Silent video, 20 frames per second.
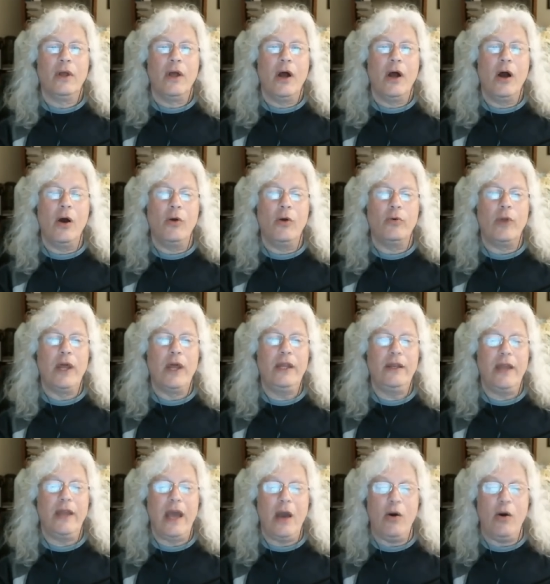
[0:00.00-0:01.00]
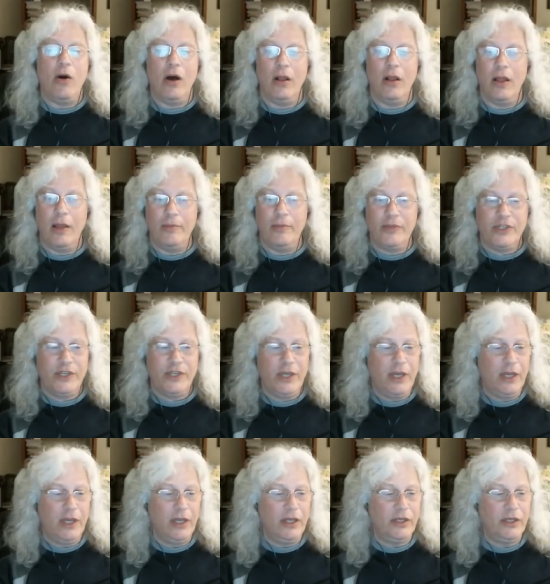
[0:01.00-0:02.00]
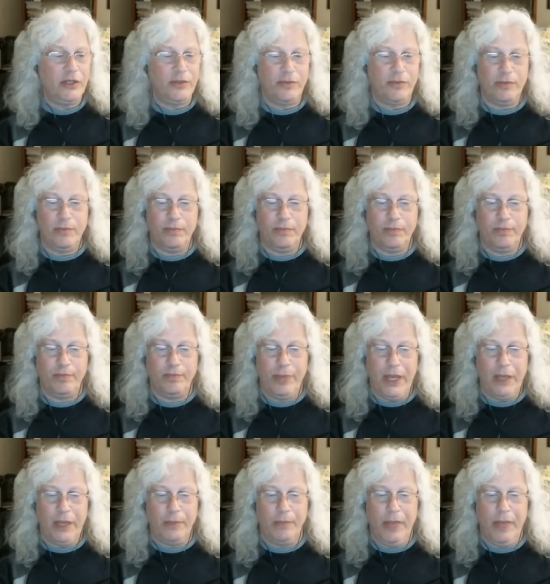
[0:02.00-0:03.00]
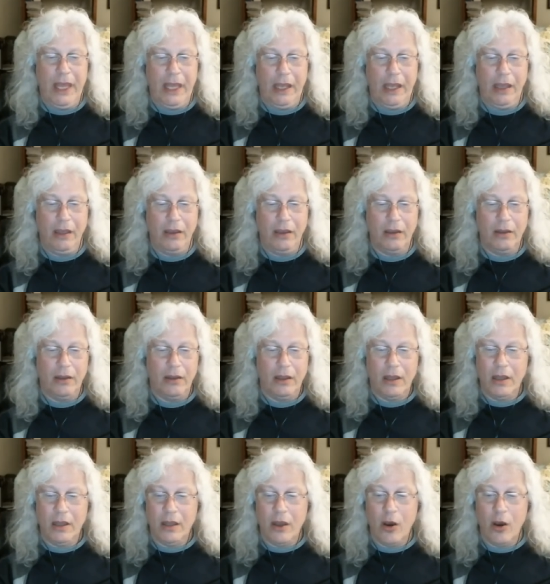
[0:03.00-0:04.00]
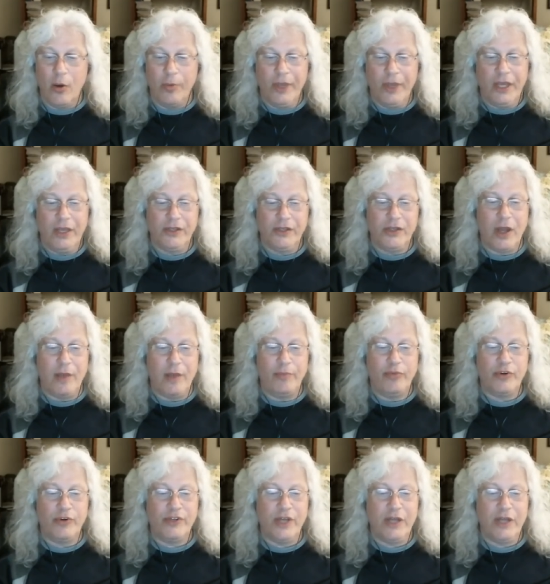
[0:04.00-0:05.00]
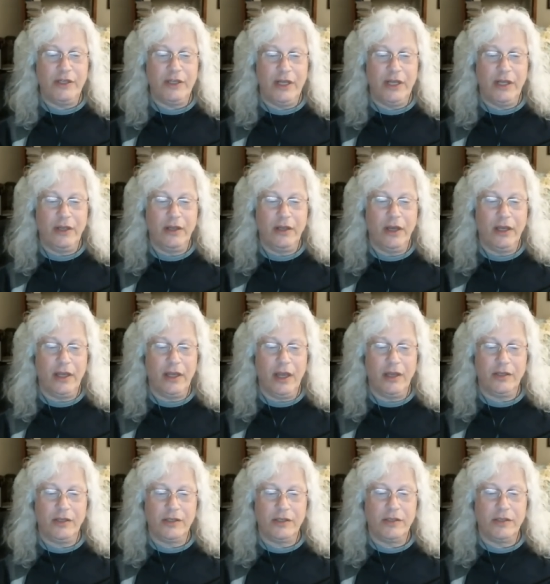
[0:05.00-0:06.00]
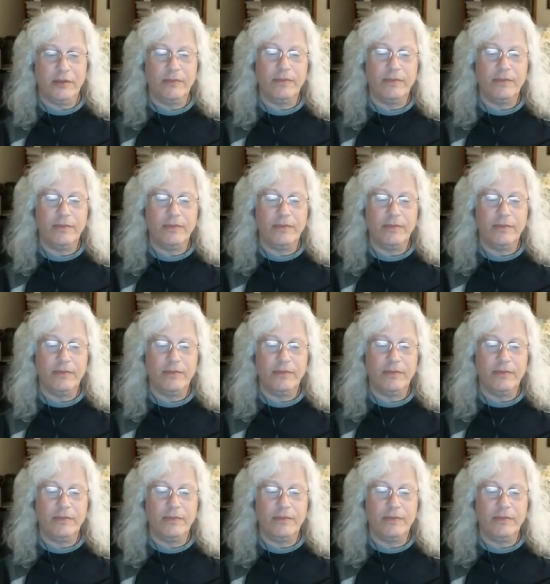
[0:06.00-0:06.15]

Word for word: Oh, right now, all I'm seeing is big me. Oh, because I'm presenting, I guess.